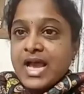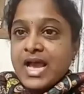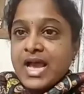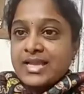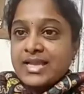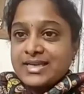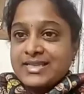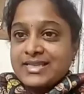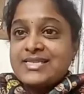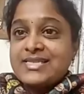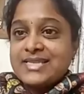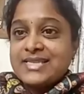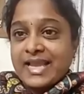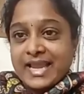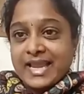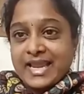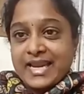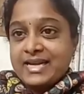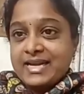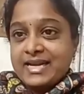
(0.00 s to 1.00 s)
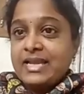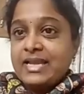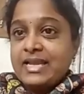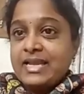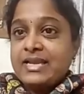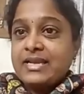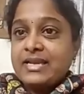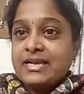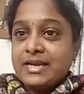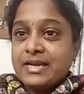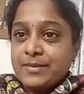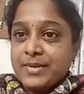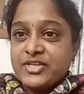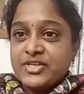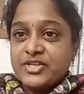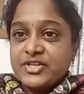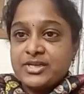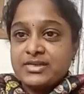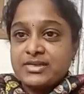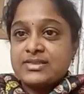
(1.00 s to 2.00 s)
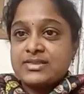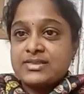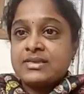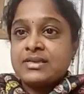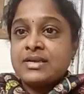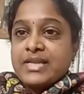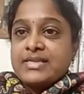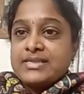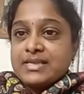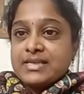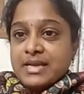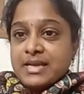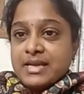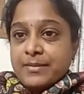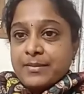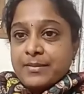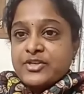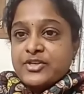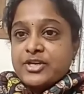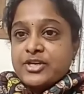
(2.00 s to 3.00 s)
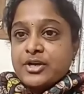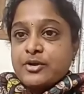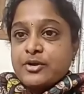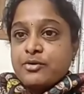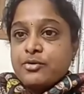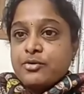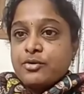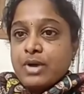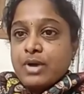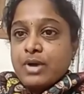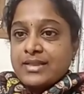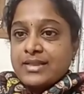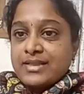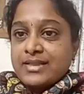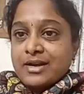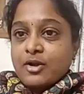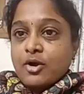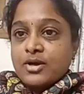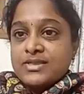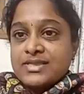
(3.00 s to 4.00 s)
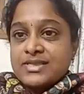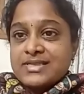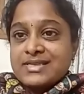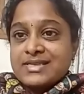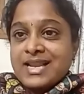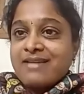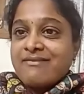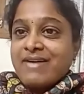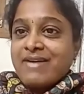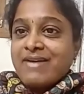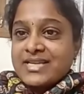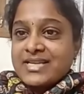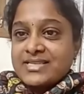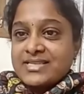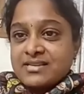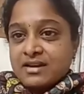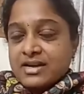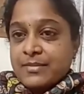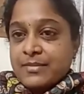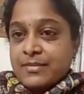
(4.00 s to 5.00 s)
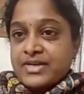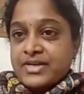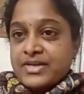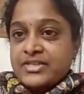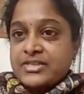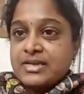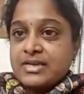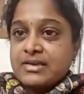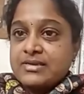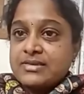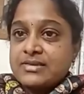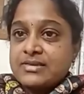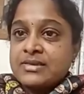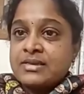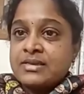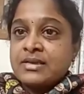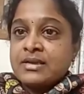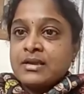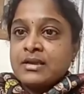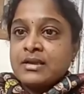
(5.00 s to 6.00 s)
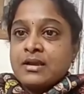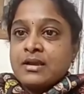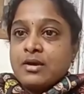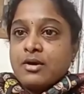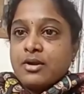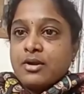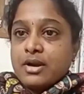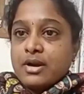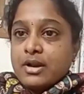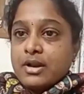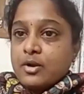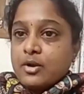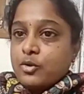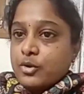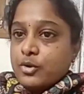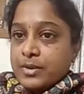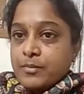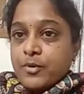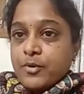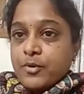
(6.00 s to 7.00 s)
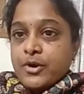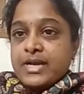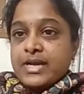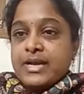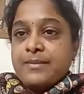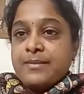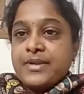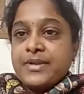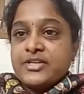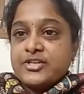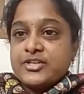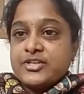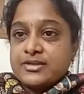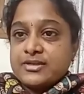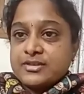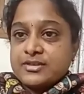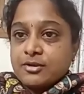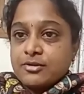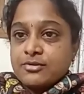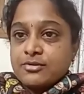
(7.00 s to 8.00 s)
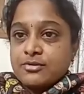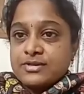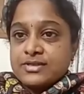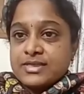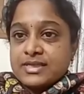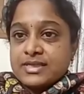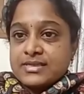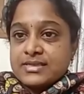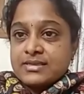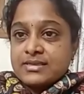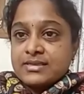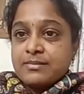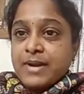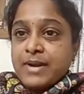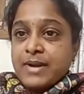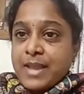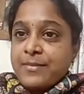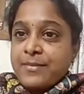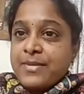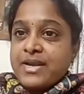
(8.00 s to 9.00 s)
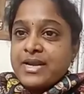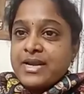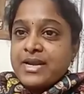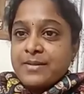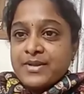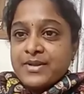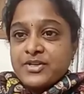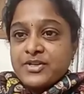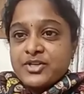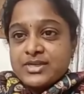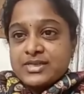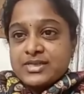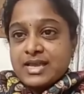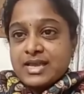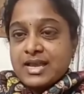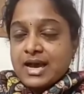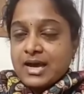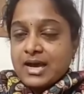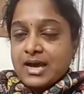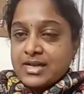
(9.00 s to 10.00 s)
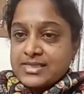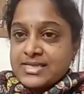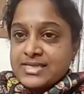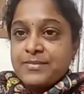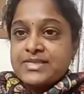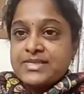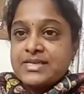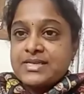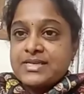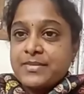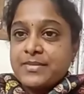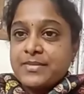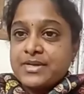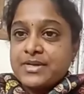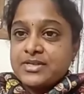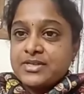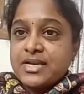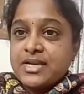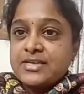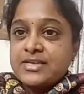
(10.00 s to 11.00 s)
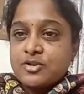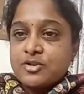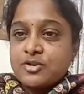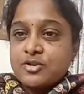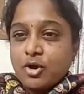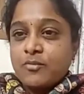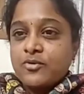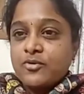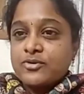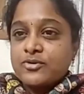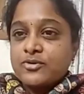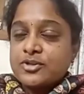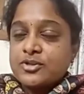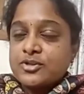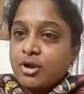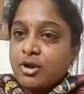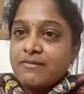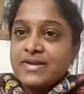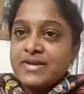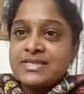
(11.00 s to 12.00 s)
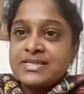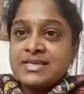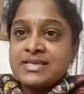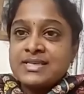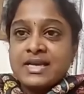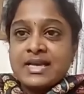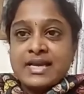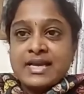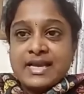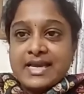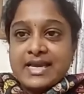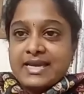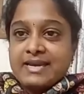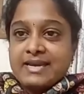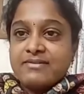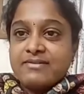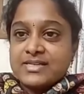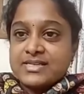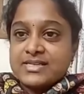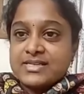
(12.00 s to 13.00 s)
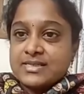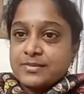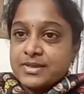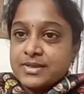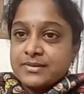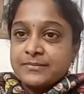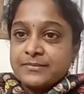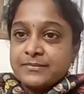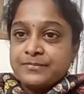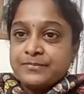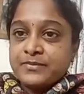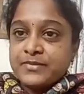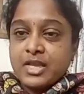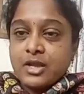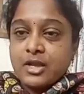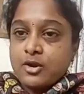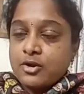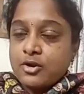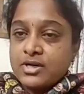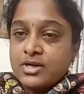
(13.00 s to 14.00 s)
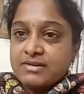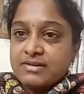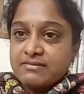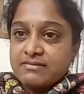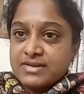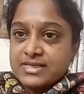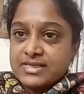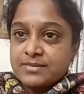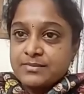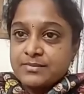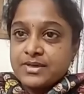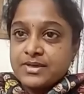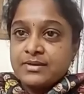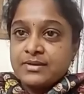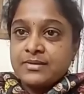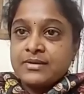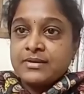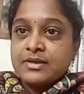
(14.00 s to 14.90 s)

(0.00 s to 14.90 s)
other than secondary dementias. Means dementia due to other causes like vascular dementias or Lewy body dementias, all those things. Primary dementias like Alzheimer's dementia is almost always irreversible. They are not reversible.